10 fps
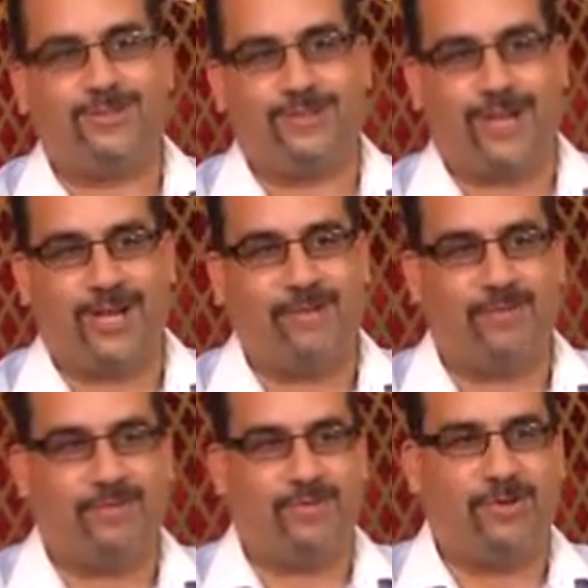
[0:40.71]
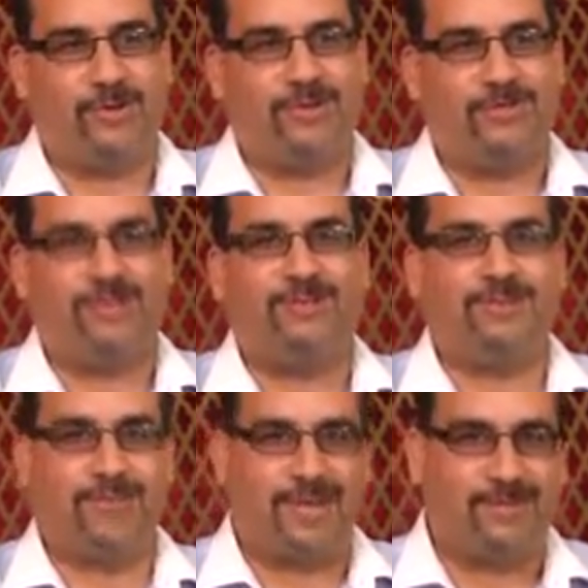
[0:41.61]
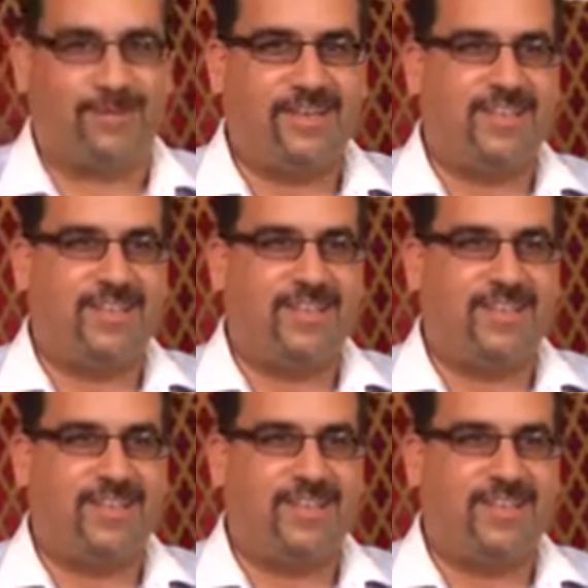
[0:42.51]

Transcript: your job before you did your job.